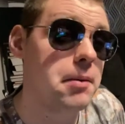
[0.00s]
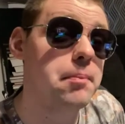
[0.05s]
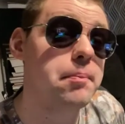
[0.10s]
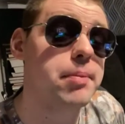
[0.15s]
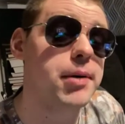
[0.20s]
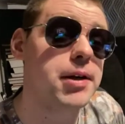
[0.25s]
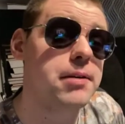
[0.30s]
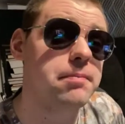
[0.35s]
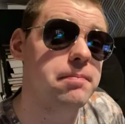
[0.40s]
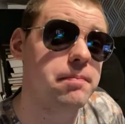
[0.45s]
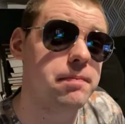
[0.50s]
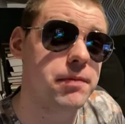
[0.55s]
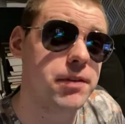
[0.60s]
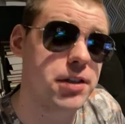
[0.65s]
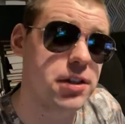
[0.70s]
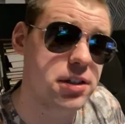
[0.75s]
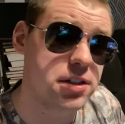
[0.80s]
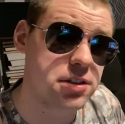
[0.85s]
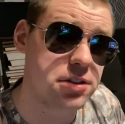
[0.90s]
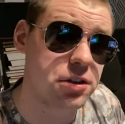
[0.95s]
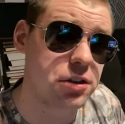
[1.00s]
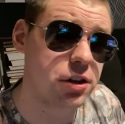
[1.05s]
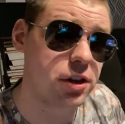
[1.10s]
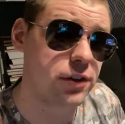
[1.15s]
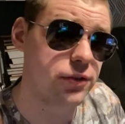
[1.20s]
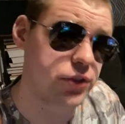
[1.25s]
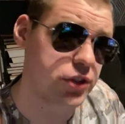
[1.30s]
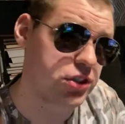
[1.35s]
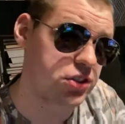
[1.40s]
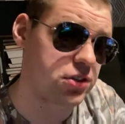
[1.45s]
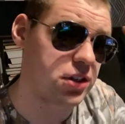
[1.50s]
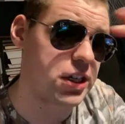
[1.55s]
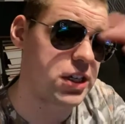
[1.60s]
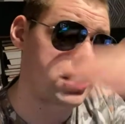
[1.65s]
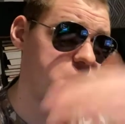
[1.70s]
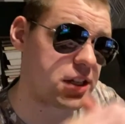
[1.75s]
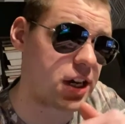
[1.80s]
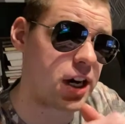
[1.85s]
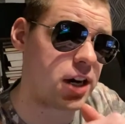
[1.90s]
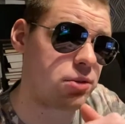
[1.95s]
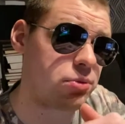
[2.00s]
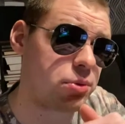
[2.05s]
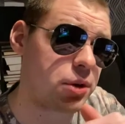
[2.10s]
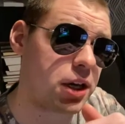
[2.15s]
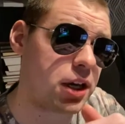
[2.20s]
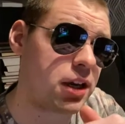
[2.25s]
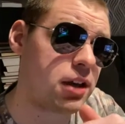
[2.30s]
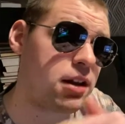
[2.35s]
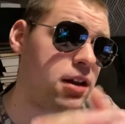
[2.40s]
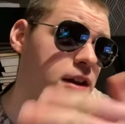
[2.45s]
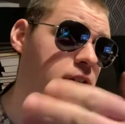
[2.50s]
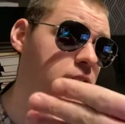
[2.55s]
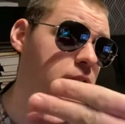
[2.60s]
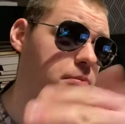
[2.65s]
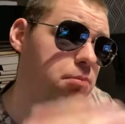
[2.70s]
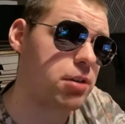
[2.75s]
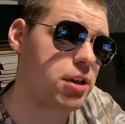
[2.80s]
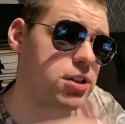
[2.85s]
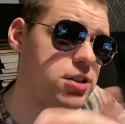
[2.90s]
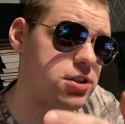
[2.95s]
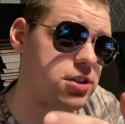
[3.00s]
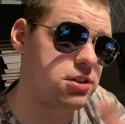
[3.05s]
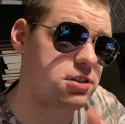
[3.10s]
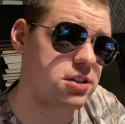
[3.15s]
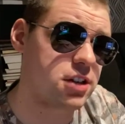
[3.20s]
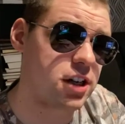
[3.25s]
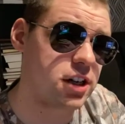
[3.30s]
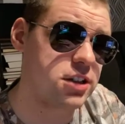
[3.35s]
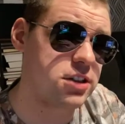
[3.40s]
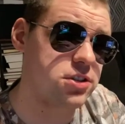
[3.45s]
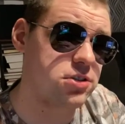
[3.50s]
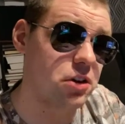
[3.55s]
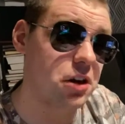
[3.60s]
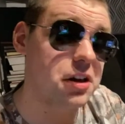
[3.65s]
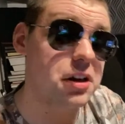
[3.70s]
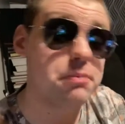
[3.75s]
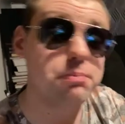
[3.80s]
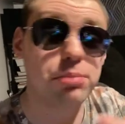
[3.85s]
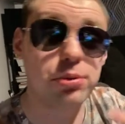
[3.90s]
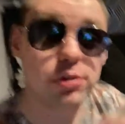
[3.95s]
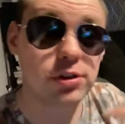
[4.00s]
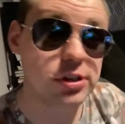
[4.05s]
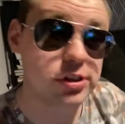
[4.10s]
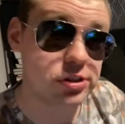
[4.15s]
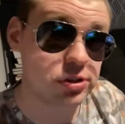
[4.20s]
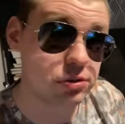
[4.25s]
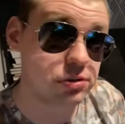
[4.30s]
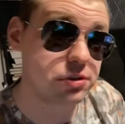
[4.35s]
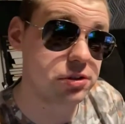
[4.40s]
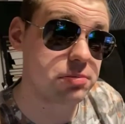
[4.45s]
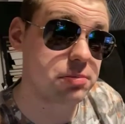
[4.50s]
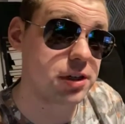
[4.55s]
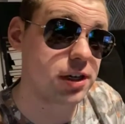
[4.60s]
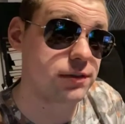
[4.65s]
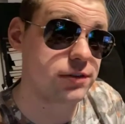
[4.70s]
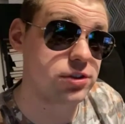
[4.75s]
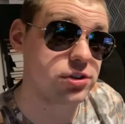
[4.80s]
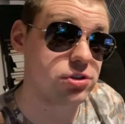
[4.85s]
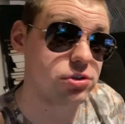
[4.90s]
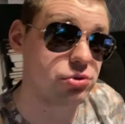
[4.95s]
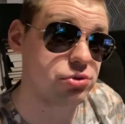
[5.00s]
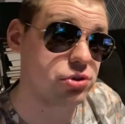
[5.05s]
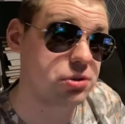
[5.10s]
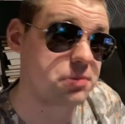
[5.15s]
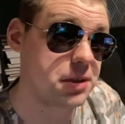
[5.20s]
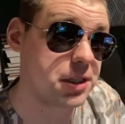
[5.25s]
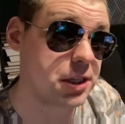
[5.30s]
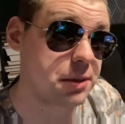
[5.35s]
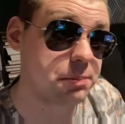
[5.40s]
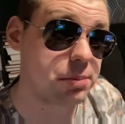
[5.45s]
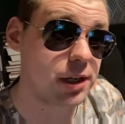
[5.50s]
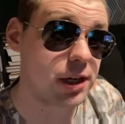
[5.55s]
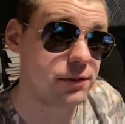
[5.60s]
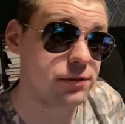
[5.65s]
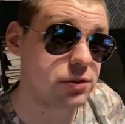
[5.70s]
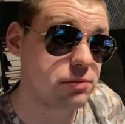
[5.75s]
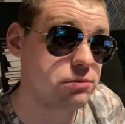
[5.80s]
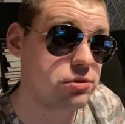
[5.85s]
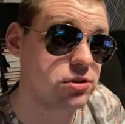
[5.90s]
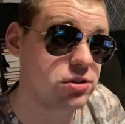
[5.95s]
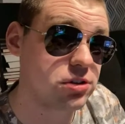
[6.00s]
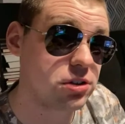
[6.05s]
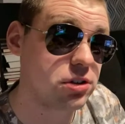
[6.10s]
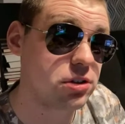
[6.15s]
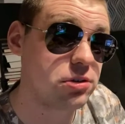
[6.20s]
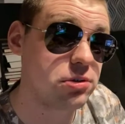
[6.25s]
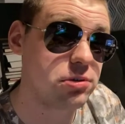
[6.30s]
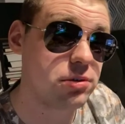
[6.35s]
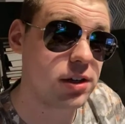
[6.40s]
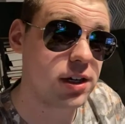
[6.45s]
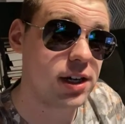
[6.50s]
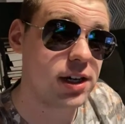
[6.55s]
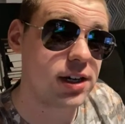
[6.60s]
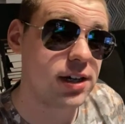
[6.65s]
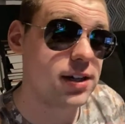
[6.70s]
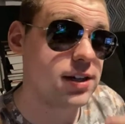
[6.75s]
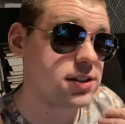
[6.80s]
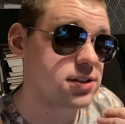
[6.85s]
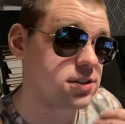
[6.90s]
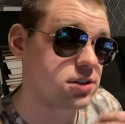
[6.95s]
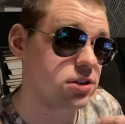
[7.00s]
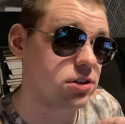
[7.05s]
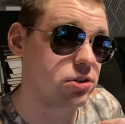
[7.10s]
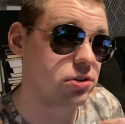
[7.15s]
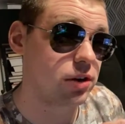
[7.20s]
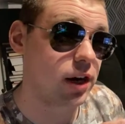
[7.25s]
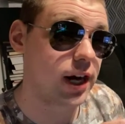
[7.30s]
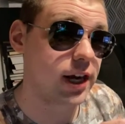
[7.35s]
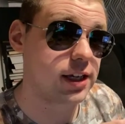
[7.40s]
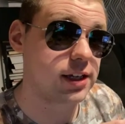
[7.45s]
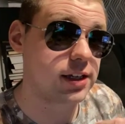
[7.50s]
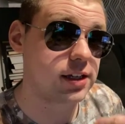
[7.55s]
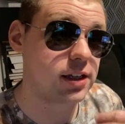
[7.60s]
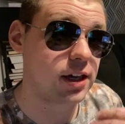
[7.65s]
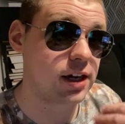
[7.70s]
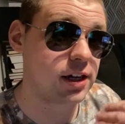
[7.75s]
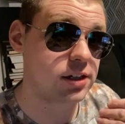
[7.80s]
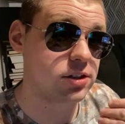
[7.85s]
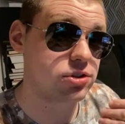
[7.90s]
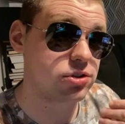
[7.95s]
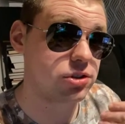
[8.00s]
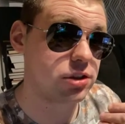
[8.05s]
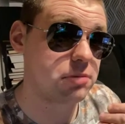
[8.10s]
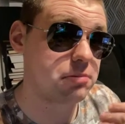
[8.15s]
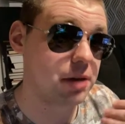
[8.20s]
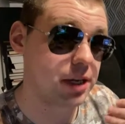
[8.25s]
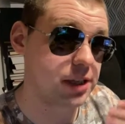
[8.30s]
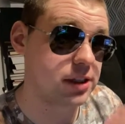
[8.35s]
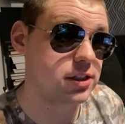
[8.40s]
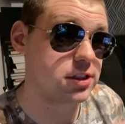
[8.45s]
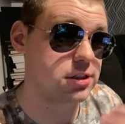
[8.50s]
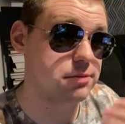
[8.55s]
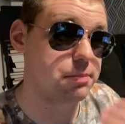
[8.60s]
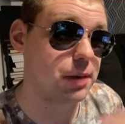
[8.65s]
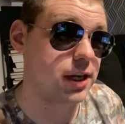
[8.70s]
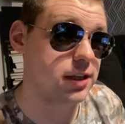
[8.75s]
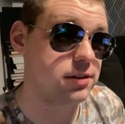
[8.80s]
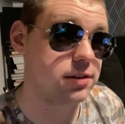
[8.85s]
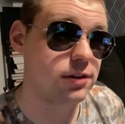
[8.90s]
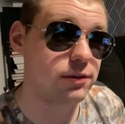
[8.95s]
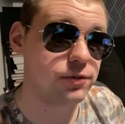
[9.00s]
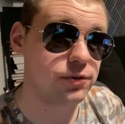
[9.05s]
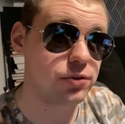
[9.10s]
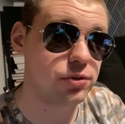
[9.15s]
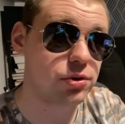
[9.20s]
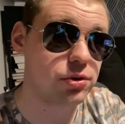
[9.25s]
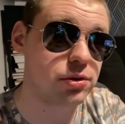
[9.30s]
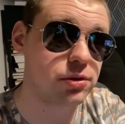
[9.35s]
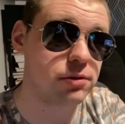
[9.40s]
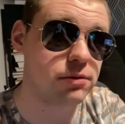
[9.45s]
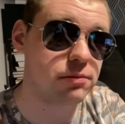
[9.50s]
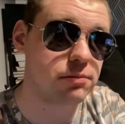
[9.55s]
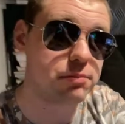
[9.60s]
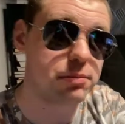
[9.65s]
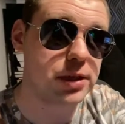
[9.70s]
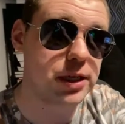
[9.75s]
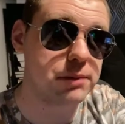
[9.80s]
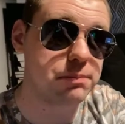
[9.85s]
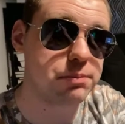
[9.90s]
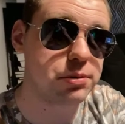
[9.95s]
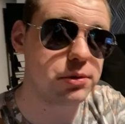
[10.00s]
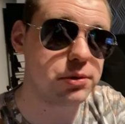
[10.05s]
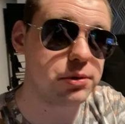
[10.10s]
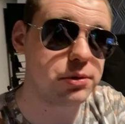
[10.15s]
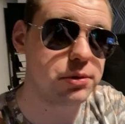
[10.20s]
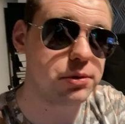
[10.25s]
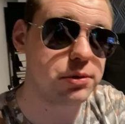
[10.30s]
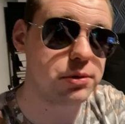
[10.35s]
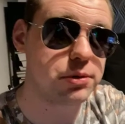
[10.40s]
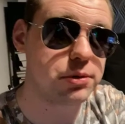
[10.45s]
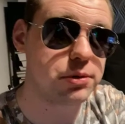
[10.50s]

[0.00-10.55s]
But sorry if the screen's that way, but it's designed so I can put this onto my other social media platforms too, so I can actually make this better for people.